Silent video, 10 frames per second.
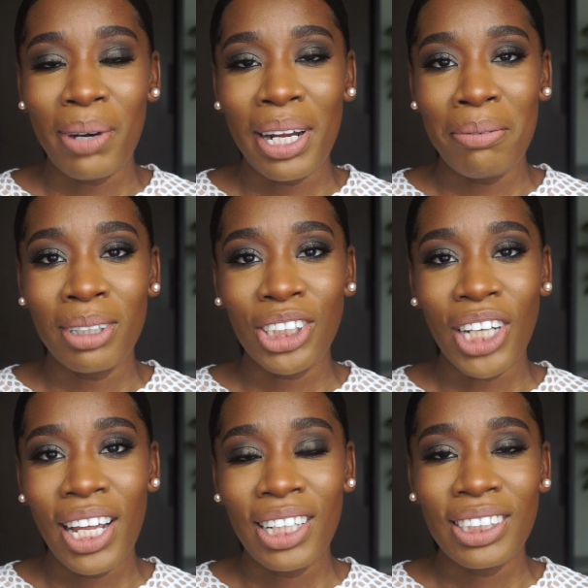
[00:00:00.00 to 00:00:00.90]
My name is
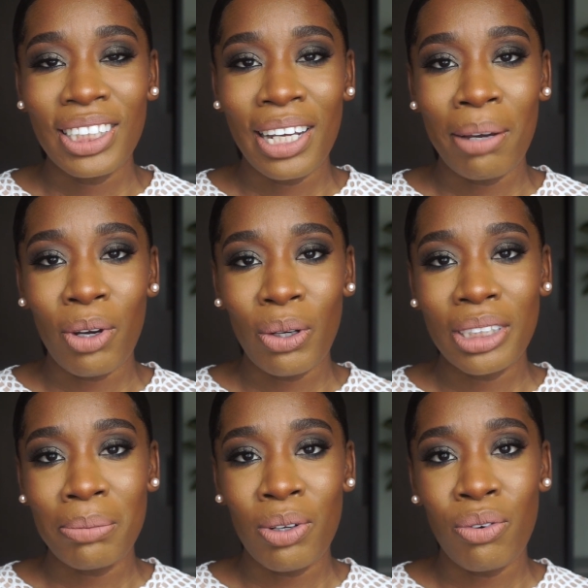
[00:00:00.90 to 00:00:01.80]
Shen. Today I'm going
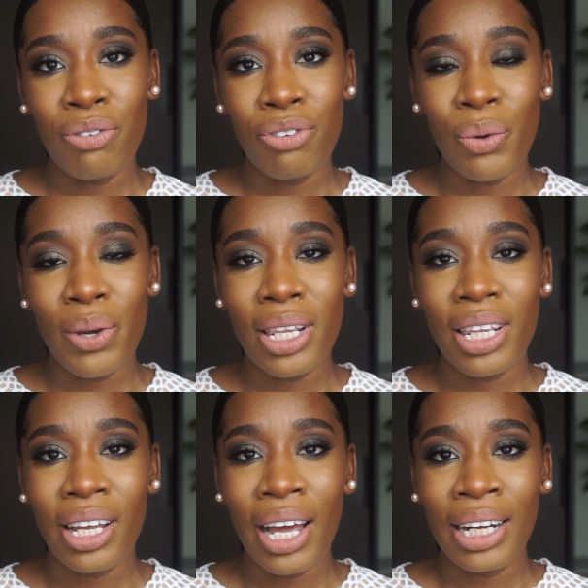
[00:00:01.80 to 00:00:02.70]
to be reviewing
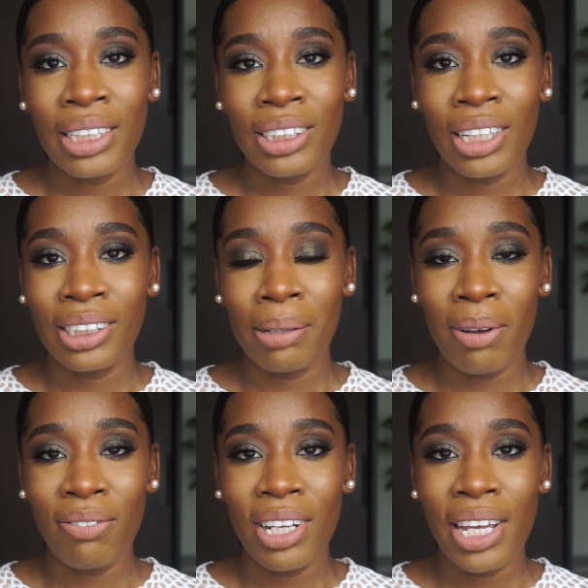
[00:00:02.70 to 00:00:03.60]
the Anastasia
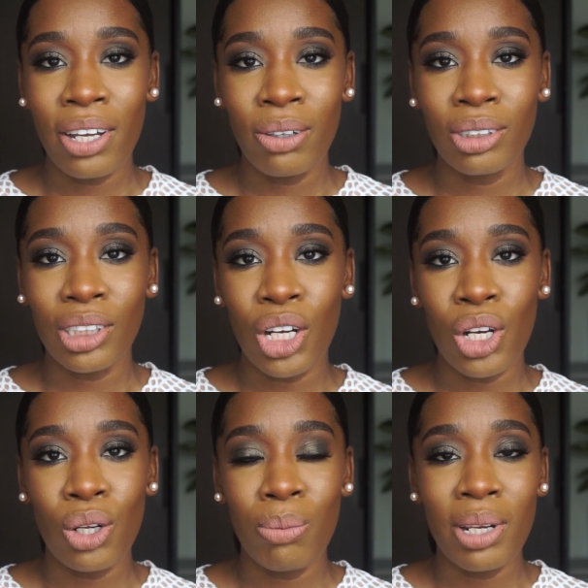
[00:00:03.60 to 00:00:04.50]
Beverly Hills
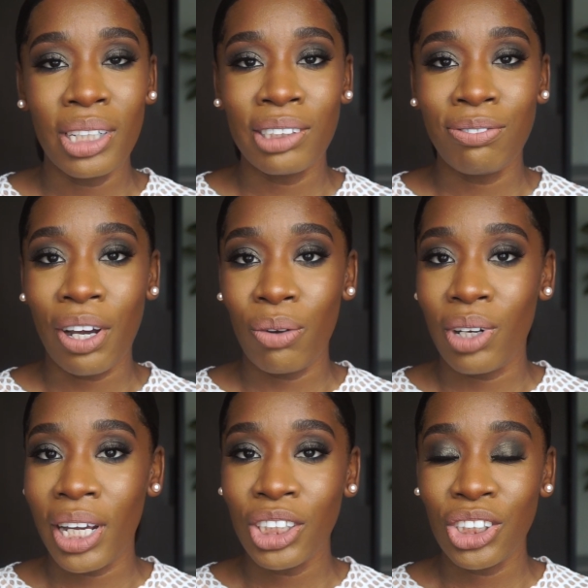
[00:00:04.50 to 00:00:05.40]
Luminous
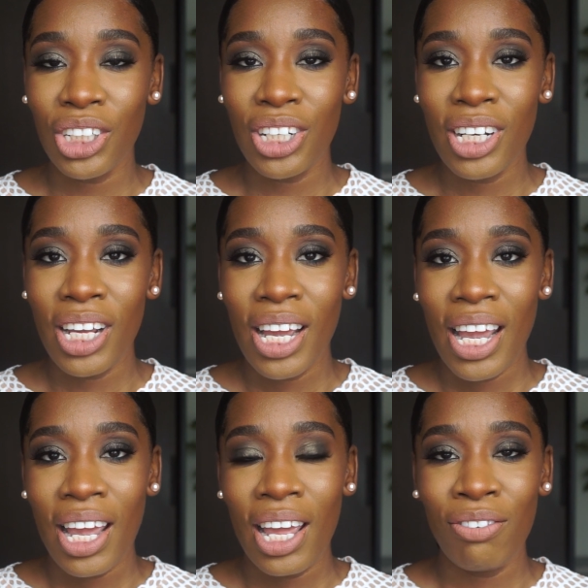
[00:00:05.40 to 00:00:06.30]
Foundation.
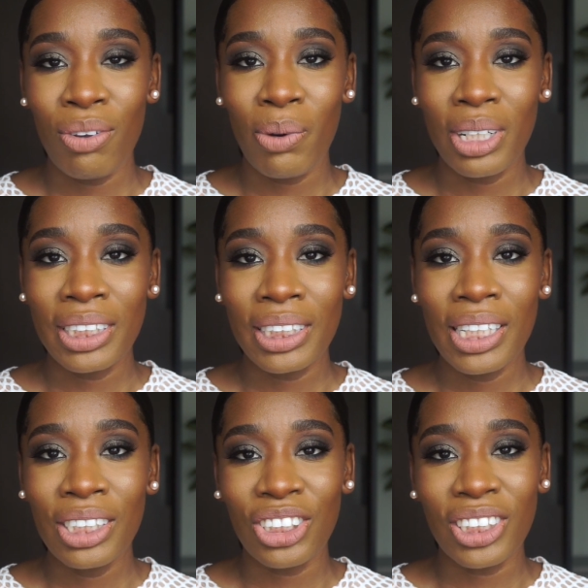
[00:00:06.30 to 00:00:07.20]
If you want to
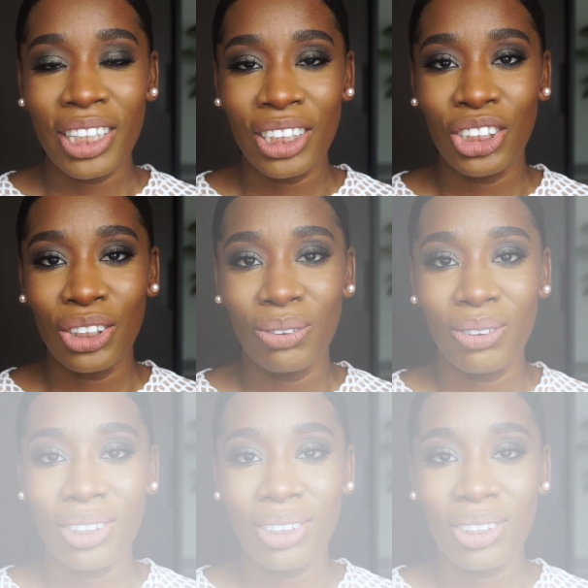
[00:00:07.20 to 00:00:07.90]
see, just stay tuned.